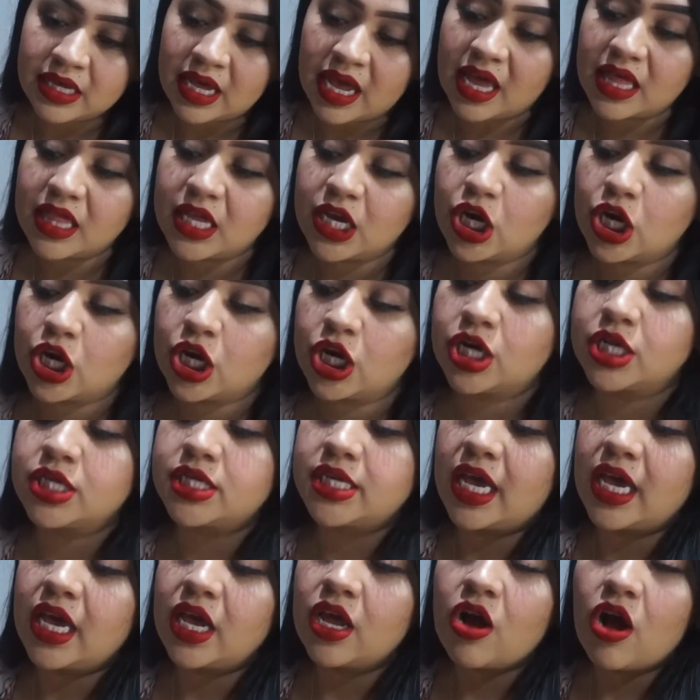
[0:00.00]
And then you're gonna
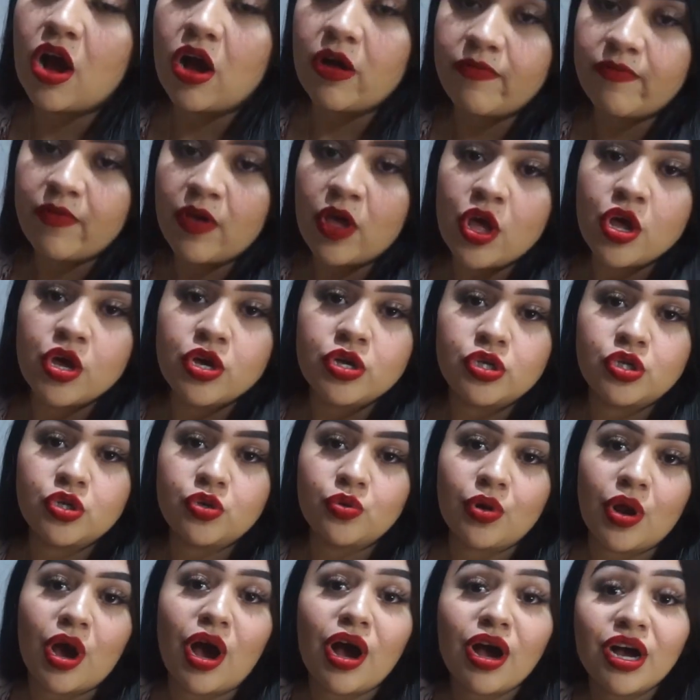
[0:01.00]
take it off.
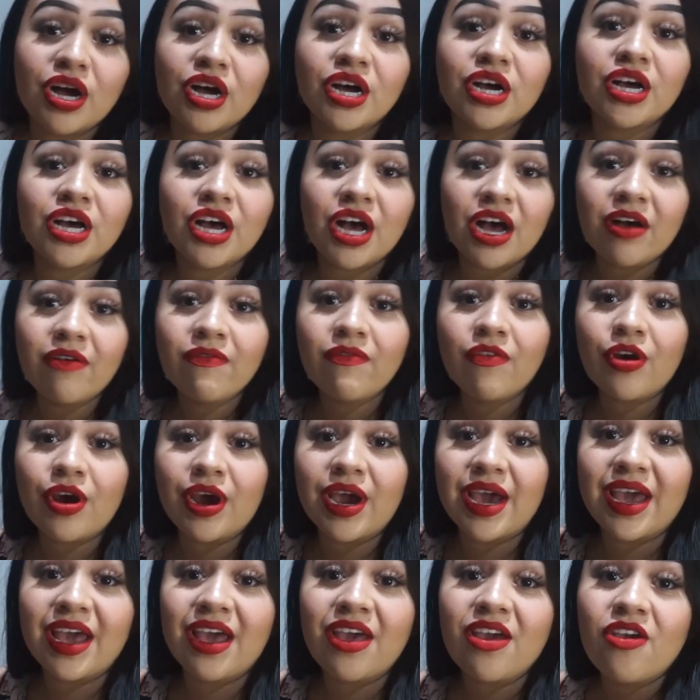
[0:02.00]
Do not uncover
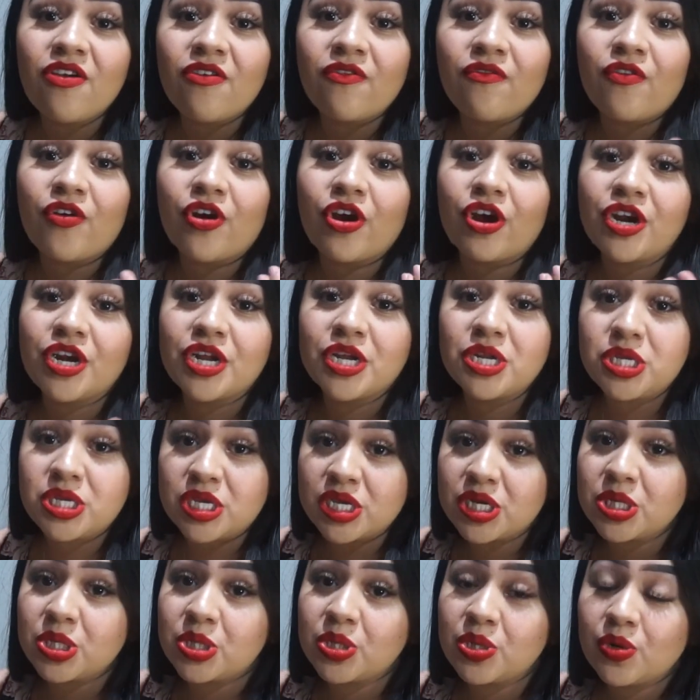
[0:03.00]
it for an
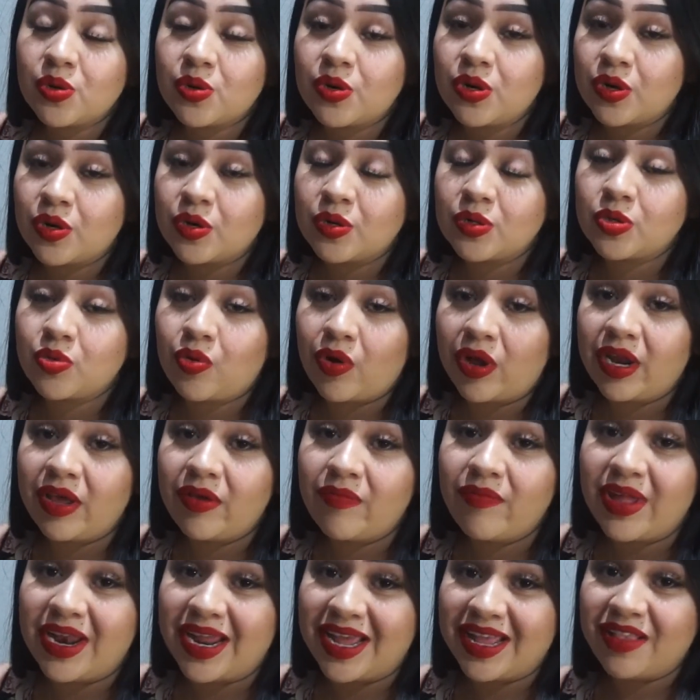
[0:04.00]
additional 20
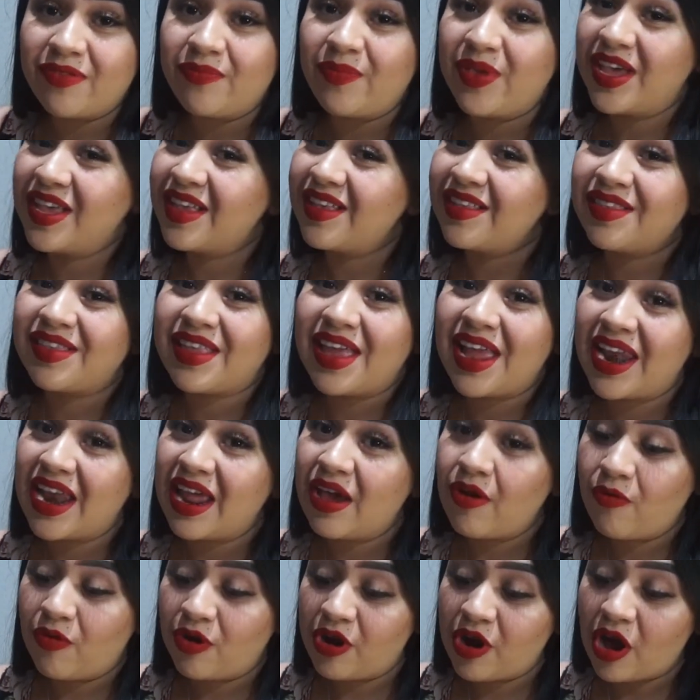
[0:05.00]
minutes, because then
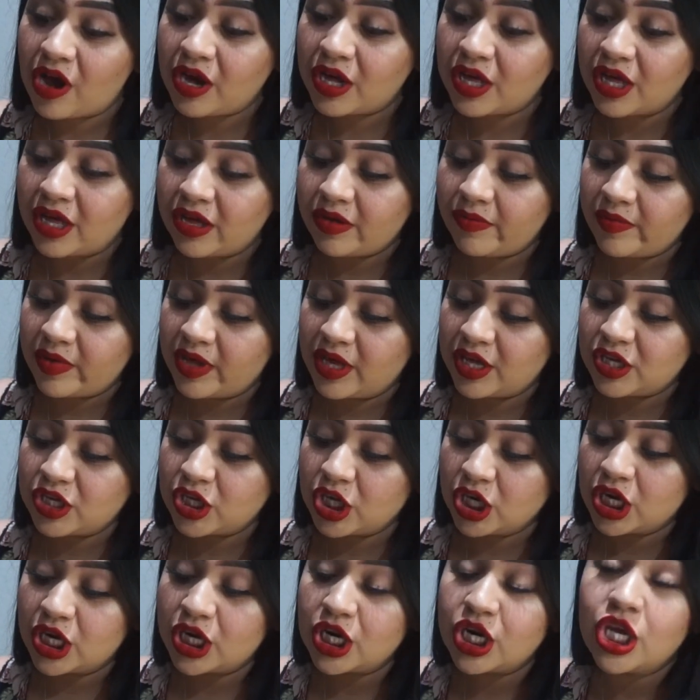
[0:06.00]
it will not cook, because
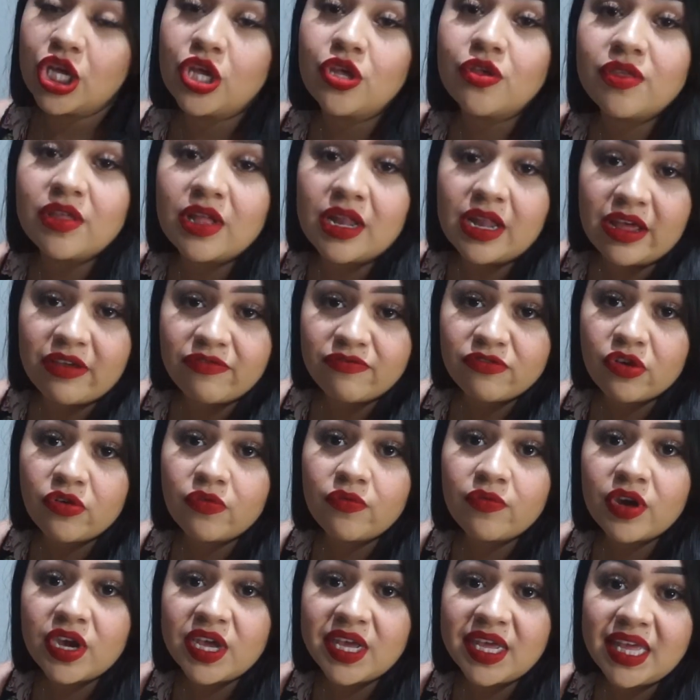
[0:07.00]
you're going to use the
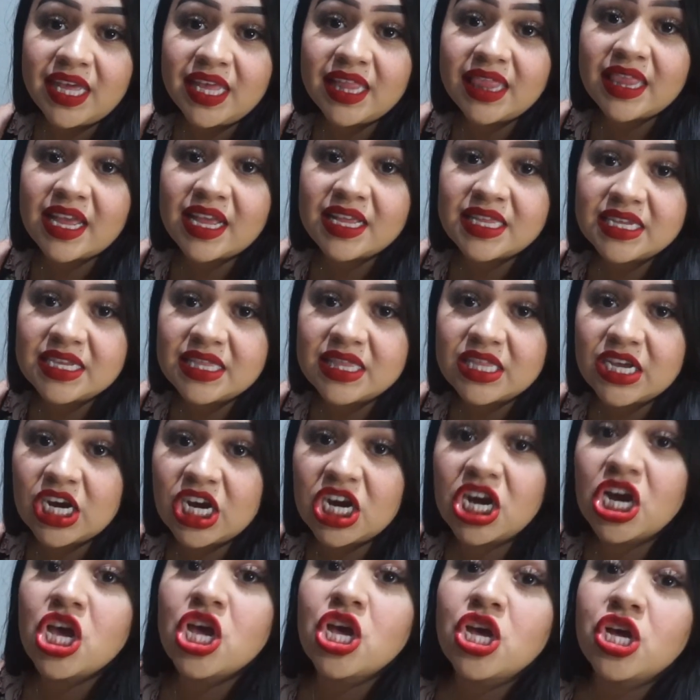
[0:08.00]
leftover heat that's in
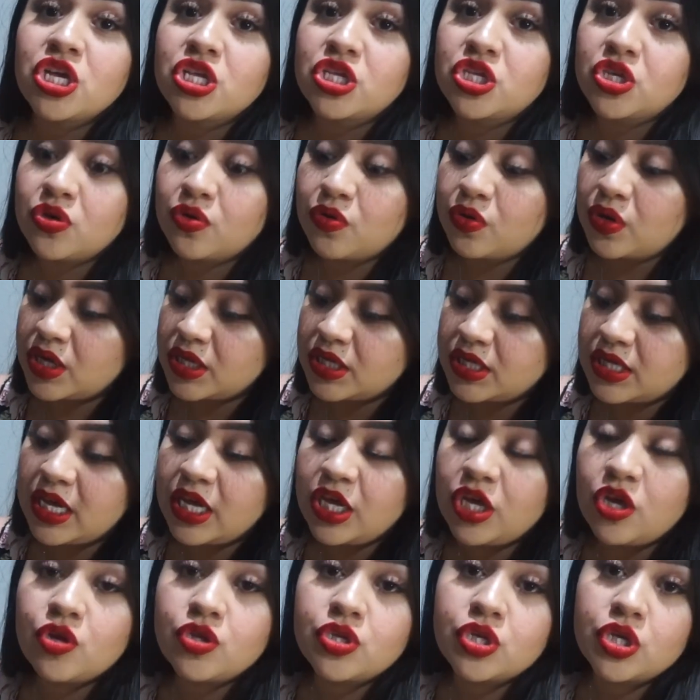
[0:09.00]
there to
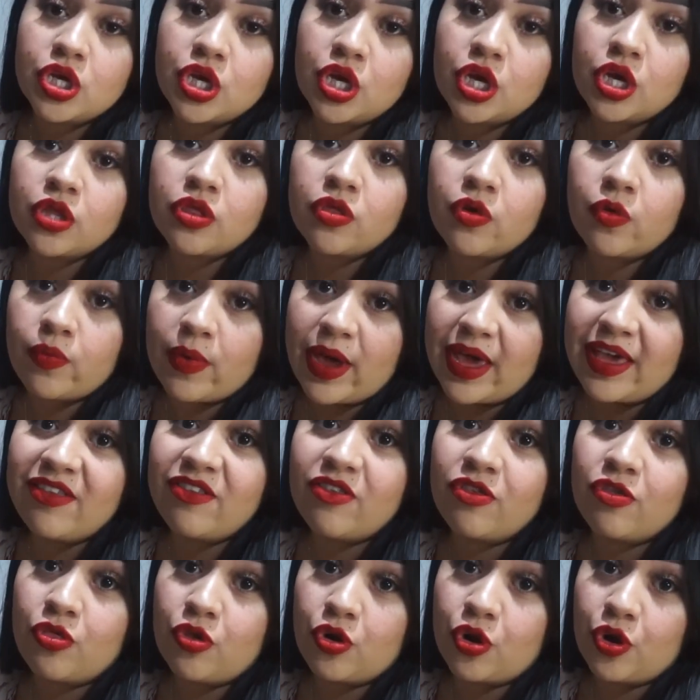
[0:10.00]
continue to cook the
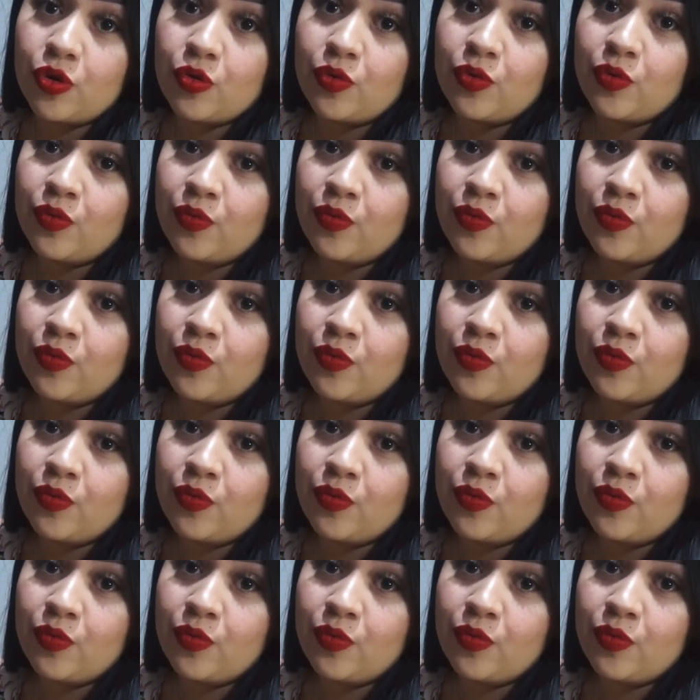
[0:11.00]
rice through.